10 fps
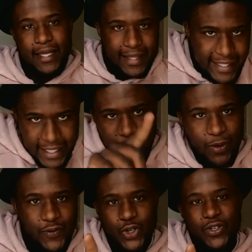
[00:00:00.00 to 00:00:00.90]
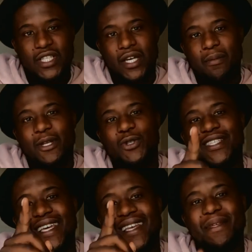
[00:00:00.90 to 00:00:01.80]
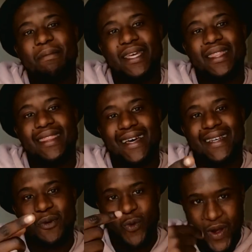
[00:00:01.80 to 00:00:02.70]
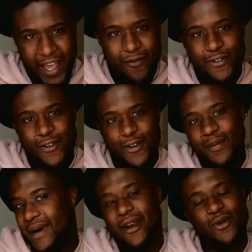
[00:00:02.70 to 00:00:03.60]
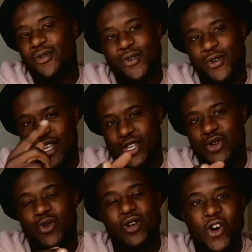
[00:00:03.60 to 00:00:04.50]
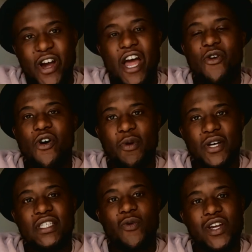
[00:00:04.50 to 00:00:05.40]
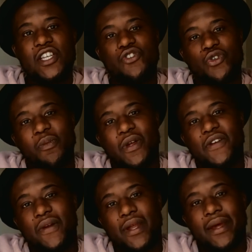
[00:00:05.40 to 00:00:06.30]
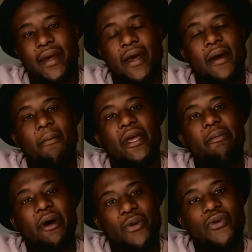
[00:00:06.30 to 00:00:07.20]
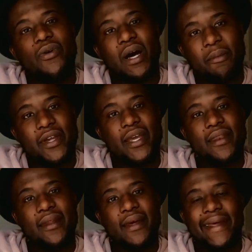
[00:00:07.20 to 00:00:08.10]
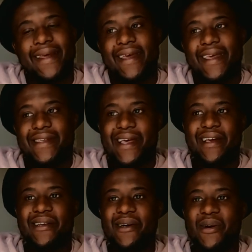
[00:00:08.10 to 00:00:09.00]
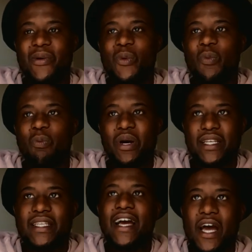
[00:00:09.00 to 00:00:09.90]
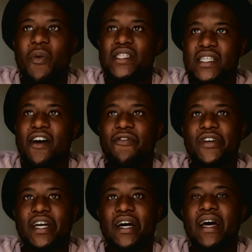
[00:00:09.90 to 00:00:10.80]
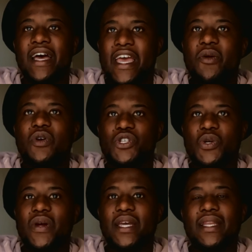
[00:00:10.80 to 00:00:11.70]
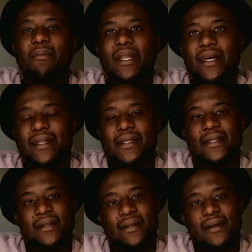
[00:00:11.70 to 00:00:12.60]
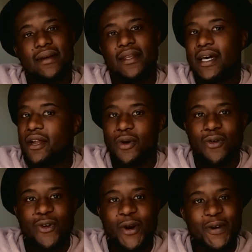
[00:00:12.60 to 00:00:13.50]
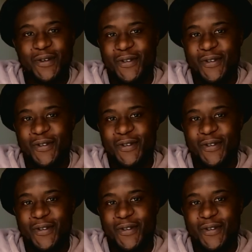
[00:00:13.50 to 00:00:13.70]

the state of Georgia, but you're telling me that where I'm from, I don't know?" And you know, "No, I know, because I watched a documentary made by who? American?" It's like, "No, but that guy was in Africa and he was showing it." I'm like, "Listen, there are no